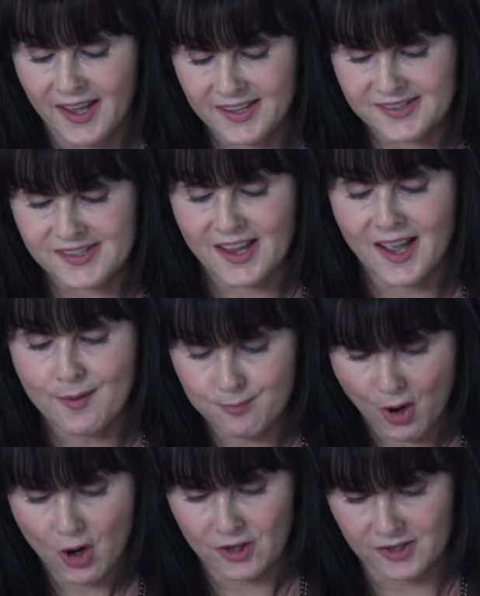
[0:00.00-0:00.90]
It's a
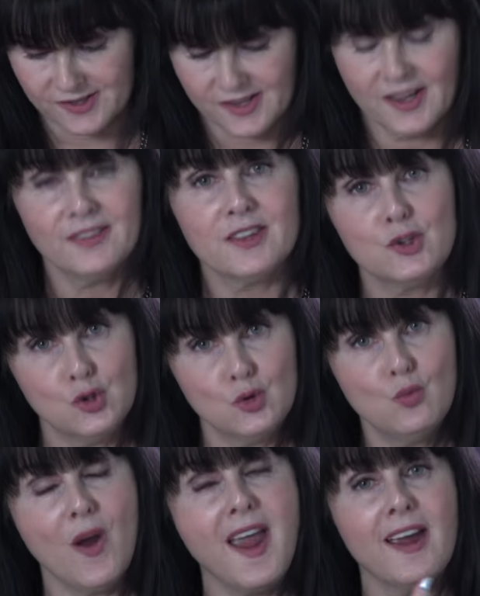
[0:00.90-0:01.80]
purse that
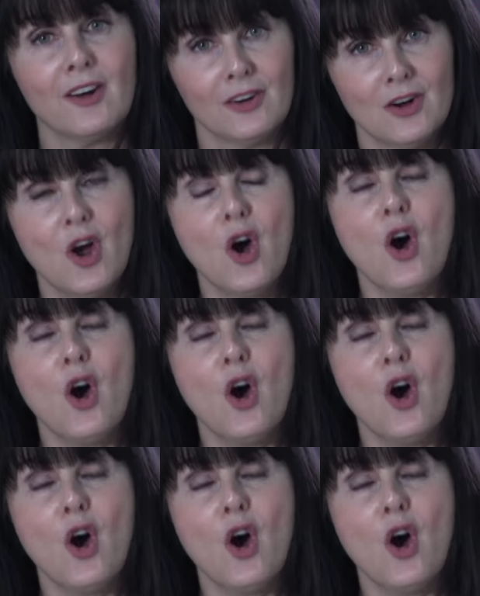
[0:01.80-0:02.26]
you wear